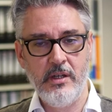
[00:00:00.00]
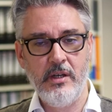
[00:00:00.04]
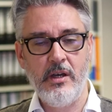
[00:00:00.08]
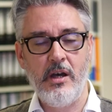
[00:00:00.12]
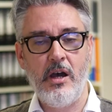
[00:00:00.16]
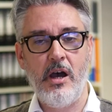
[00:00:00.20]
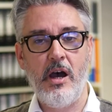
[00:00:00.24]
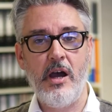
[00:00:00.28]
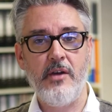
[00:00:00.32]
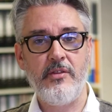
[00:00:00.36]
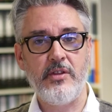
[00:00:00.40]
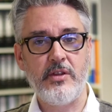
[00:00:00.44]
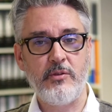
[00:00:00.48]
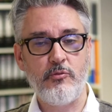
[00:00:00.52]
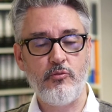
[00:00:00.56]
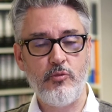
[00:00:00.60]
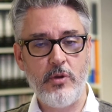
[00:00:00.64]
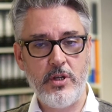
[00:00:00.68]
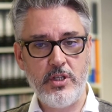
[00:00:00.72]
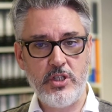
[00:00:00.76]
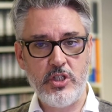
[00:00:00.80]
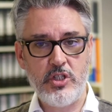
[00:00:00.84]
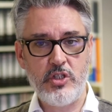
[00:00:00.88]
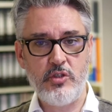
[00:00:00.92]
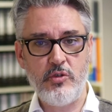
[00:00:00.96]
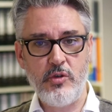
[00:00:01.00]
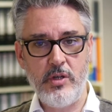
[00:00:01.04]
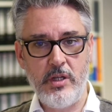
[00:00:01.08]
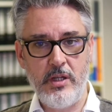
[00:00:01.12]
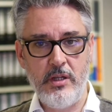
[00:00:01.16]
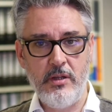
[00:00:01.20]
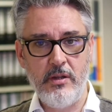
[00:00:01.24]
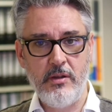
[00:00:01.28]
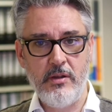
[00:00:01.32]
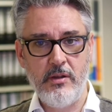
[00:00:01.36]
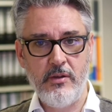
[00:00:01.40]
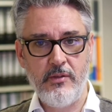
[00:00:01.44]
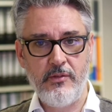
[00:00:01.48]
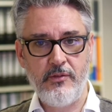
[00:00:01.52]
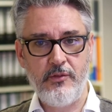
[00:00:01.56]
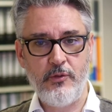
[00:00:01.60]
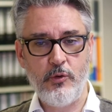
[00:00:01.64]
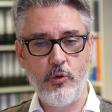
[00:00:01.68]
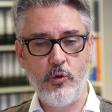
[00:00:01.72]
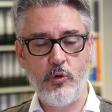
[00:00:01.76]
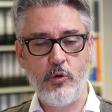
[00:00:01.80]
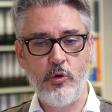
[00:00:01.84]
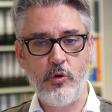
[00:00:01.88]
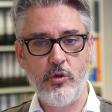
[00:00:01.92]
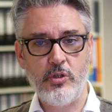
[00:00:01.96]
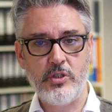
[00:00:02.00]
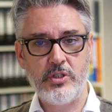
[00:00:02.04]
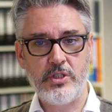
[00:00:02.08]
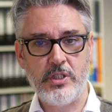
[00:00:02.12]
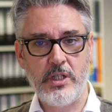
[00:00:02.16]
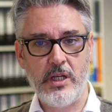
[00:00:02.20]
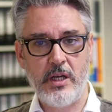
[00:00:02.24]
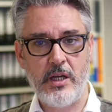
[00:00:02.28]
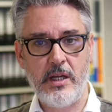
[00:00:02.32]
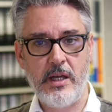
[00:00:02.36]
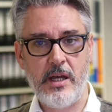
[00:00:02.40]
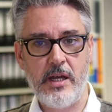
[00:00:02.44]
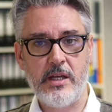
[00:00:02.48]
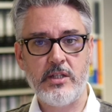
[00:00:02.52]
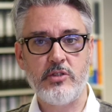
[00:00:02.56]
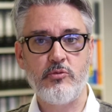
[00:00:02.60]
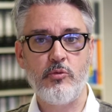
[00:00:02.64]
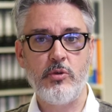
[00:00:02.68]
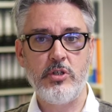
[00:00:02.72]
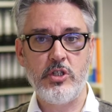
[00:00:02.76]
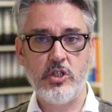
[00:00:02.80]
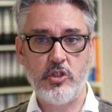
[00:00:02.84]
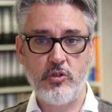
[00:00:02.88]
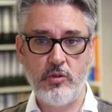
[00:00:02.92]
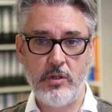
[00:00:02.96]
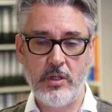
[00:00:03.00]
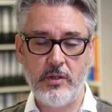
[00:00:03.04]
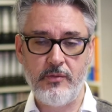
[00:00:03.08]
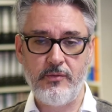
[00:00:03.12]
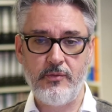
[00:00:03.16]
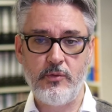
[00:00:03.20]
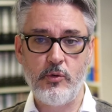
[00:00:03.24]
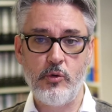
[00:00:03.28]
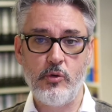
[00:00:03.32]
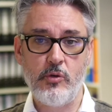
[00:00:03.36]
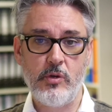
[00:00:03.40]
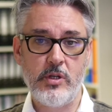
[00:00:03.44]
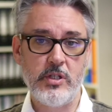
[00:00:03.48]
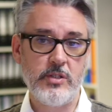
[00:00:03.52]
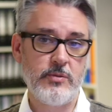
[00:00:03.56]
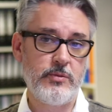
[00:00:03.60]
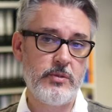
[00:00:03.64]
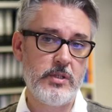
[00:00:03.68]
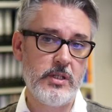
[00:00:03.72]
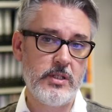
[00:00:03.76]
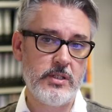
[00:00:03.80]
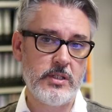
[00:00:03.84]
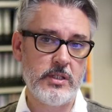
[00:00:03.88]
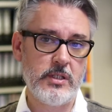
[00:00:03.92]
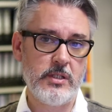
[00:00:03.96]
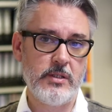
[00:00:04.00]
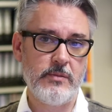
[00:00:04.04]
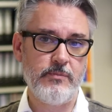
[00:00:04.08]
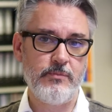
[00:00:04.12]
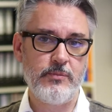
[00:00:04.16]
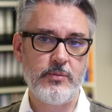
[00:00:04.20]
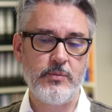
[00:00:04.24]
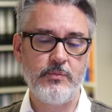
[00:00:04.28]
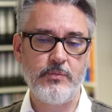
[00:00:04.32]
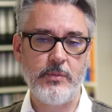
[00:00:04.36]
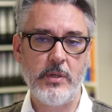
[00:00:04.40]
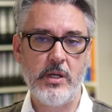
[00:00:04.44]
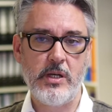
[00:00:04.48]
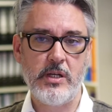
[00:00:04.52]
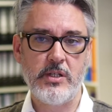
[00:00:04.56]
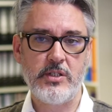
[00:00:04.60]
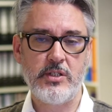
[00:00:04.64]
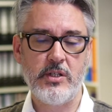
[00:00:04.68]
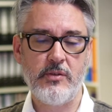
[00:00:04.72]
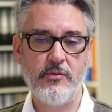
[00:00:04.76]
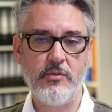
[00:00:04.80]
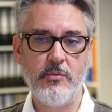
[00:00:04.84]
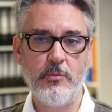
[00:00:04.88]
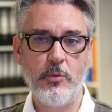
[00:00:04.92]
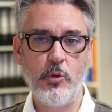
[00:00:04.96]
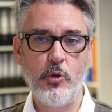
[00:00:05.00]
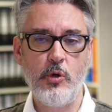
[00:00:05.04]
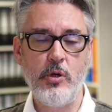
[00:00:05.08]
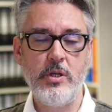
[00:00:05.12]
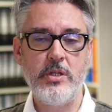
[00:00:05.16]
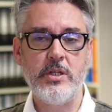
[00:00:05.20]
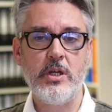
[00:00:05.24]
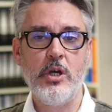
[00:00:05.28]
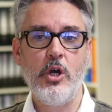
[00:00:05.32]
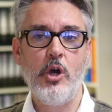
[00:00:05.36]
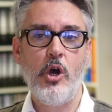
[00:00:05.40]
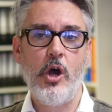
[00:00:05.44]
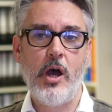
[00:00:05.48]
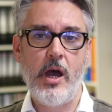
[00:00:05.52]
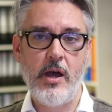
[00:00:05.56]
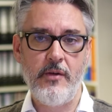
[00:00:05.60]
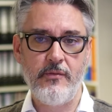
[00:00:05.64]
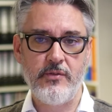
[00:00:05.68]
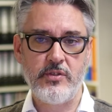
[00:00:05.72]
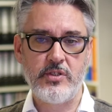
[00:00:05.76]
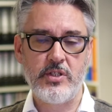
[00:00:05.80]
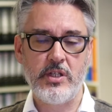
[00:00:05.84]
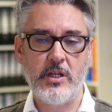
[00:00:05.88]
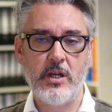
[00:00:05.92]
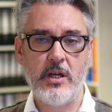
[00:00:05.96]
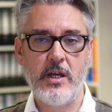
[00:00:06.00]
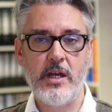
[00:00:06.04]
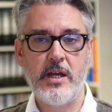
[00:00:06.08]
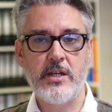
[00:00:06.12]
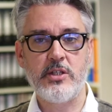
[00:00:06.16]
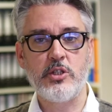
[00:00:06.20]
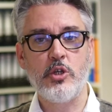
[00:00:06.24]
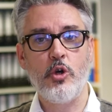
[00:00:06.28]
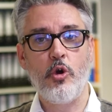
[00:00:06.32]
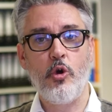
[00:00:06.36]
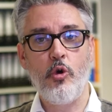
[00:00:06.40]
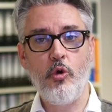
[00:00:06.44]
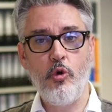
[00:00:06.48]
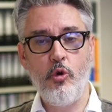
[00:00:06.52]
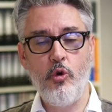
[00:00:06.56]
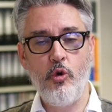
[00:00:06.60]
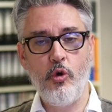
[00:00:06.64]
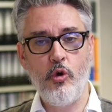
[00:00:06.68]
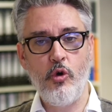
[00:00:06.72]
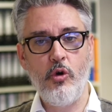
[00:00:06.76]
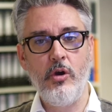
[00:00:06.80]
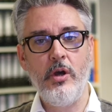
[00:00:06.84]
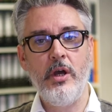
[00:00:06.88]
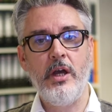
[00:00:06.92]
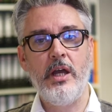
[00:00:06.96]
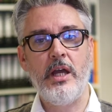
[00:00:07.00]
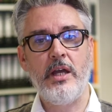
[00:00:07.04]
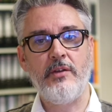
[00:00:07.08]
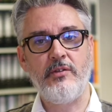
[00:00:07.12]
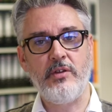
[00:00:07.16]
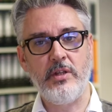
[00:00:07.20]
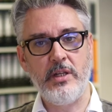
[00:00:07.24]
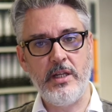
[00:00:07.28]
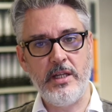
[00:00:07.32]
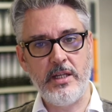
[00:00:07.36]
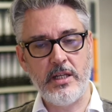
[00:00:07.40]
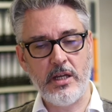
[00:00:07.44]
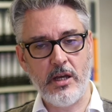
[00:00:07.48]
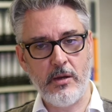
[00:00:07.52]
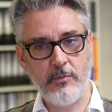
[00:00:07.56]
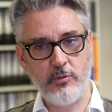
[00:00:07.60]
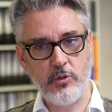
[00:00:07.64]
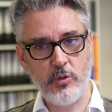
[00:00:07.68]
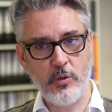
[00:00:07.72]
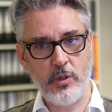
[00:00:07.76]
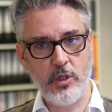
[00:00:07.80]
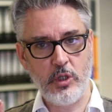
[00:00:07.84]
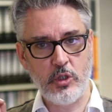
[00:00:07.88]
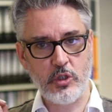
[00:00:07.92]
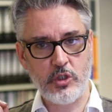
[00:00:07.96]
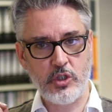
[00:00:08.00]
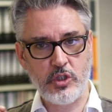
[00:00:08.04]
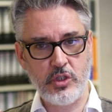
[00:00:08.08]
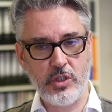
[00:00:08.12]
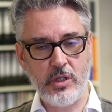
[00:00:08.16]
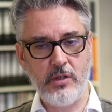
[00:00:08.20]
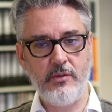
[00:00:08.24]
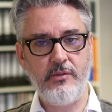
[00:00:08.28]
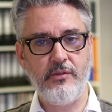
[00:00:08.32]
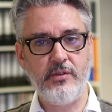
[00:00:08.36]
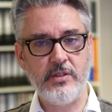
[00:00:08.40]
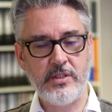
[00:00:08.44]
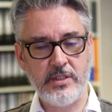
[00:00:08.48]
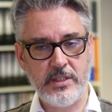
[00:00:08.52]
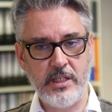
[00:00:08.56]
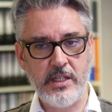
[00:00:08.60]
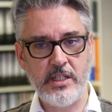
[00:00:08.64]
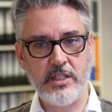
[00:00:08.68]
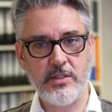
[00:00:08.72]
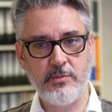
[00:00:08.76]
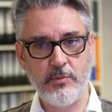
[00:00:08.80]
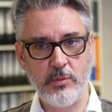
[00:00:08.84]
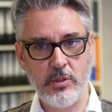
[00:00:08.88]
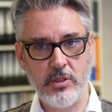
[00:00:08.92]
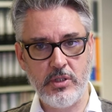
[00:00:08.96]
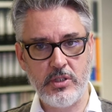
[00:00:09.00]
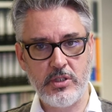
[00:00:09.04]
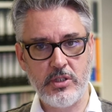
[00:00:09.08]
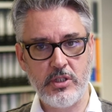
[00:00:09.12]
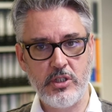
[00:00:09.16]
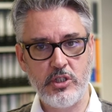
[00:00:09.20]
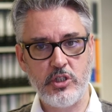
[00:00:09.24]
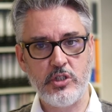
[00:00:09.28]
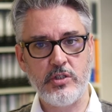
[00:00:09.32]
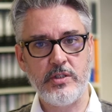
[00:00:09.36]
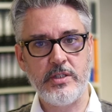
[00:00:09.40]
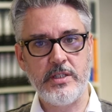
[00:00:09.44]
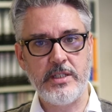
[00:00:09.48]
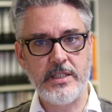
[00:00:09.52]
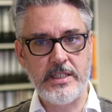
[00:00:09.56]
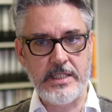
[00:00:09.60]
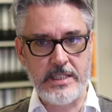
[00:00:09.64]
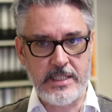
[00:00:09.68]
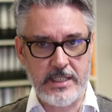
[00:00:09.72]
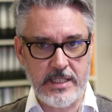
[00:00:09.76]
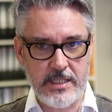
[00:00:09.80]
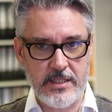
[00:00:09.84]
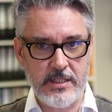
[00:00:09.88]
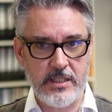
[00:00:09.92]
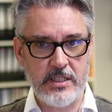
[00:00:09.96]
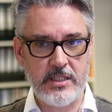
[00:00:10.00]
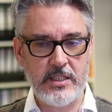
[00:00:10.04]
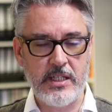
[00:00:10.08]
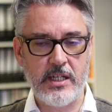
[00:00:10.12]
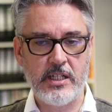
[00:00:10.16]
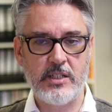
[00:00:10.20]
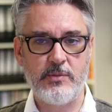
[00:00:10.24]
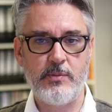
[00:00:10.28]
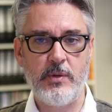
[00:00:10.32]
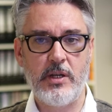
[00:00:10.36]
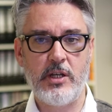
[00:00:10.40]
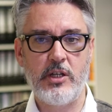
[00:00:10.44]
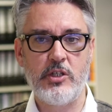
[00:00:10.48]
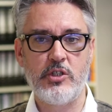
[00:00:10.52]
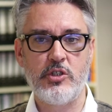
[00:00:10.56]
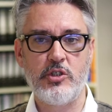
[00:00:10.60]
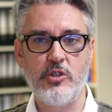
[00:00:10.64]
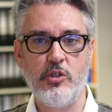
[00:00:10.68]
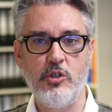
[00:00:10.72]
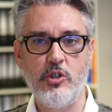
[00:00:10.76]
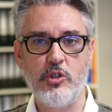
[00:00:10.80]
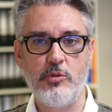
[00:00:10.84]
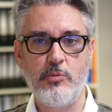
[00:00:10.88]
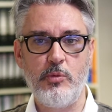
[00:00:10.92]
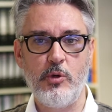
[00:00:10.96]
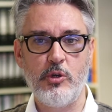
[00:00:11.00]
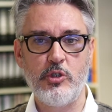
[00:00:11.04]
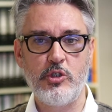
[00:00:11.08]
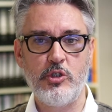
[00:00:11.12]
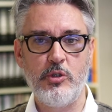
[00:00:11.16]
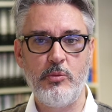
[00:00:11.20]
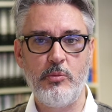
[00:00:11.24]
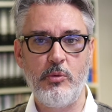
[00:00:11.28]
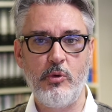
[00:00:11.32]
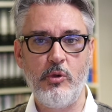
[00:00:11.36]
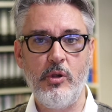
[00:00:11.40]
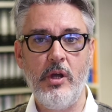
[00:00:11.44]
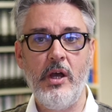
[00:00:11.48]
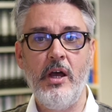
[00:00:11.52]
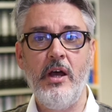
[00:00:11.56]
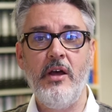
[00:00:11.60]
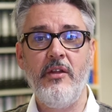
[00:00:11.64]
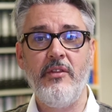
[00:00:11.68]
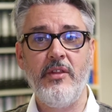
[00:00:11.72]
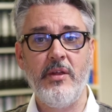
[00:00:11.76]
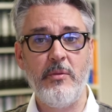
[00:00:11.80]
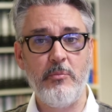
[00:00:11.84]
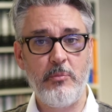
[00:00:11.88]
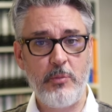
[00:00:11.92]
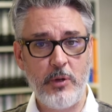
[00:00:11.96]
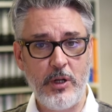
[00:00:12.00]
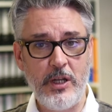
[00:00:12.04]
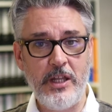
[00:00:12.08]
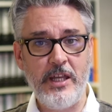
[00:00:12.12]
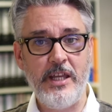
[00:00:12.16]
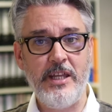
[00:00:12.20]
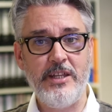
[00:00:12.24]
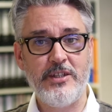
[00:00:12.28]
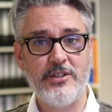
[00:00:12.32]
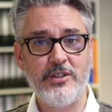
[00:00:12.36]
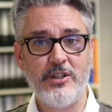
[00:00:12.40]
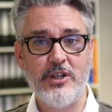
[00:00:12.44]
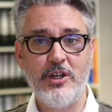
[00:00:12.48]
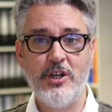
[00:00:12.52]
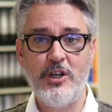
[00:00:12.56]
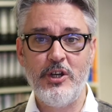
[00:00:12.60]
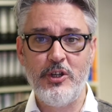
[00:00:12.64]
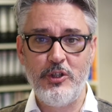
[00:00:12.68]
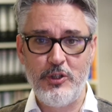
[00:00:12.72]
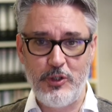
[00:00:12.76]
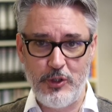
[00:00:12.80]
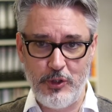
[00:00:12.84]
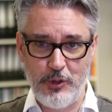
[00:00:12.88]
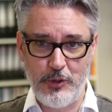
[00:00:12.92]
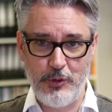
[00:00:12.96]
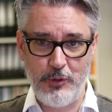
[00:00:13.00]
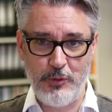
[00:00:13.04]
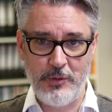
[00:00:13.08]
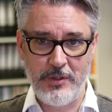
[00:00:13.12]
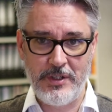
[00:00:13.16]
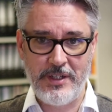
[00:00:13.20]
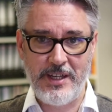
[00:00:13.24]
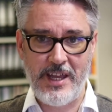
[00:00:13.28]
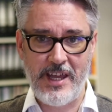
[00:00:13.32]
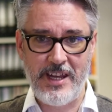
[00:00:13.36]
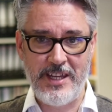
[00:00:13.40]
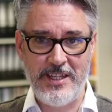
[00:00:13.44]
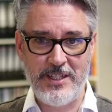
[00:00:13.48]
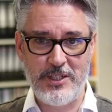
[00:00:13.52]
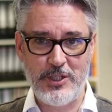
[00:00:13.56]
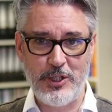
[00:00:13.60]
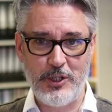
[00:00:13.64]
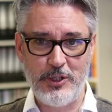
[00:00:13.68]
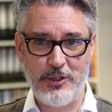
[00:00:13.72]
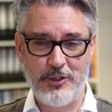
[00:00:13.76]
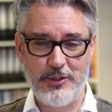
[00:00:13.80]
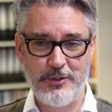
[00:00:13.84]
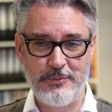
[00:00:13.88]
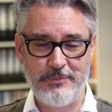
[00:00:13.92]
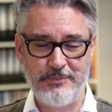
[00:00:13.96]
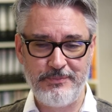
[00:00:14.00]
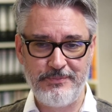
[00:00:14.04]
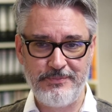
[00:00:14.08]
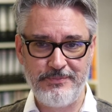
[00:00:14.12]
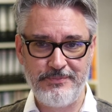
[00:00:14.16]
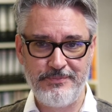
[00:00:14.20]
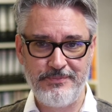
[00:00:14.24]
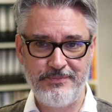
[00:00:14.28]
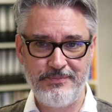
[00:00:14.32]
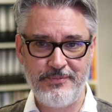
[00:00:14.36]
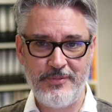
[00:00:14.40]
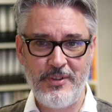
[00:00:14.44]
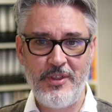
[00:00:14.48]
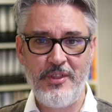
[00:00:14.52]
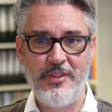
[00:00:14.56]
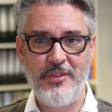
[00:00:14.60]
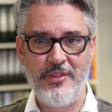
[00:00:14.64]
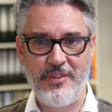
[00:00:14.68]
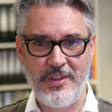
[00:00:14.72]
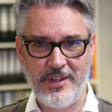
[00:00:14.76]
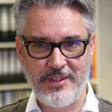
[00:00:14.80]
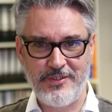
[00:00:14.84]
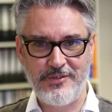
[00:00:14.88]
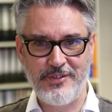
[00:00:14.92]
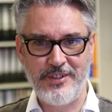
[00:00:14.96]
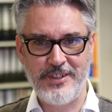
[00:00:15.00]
either registering for CIS, registering for as a self-employed and for CIS, or if you need help doing your self-assessment so that you can get this tax back as soon as possible, then please do get in touch. Thanks for